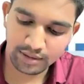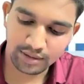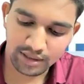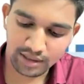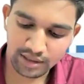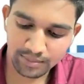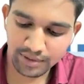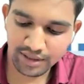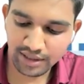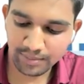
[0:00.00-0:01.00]
then
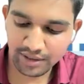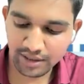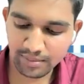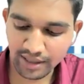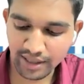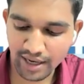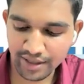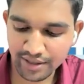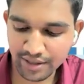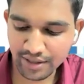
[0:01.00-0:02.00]
company limited by
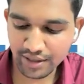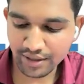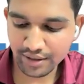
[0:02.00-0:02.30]
guarantee,